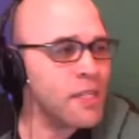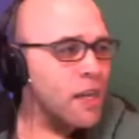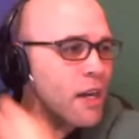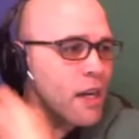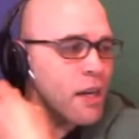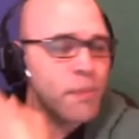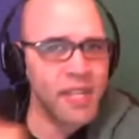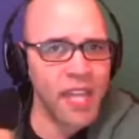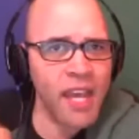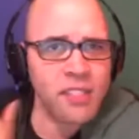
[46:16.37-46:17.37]
out. But,
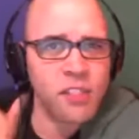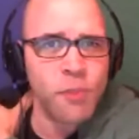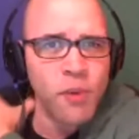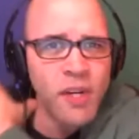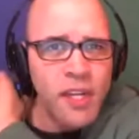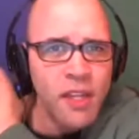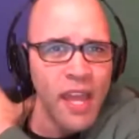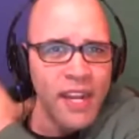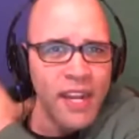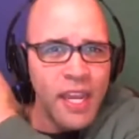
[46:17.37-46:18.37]
yes, you've been working on
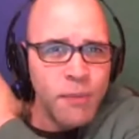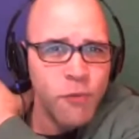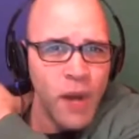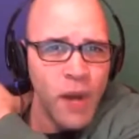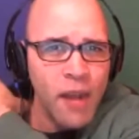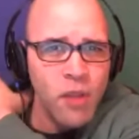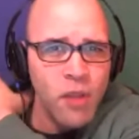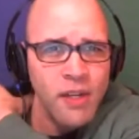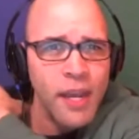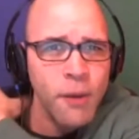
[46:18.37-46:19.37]
that game for how long now?